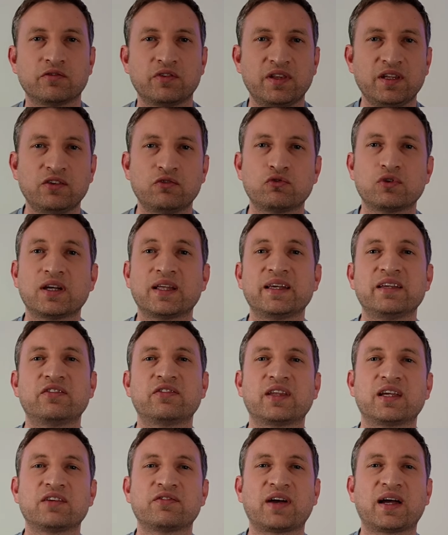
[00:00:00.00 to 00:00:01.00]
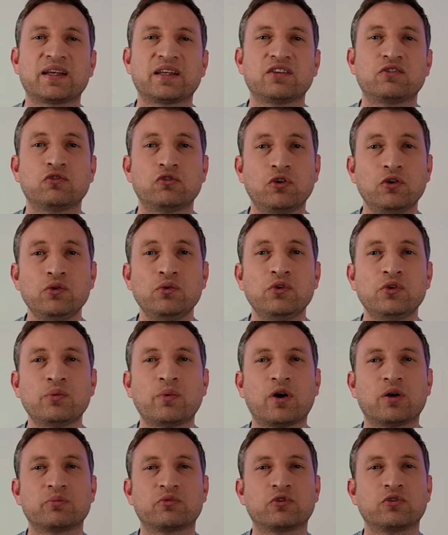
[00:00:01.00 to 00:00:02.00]
For this release, they've added two
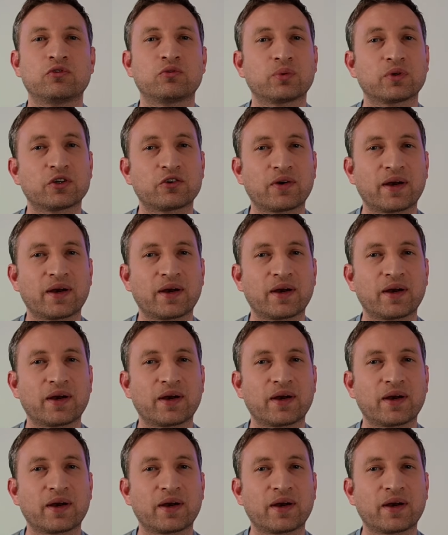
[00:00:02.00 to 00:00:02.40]
new options when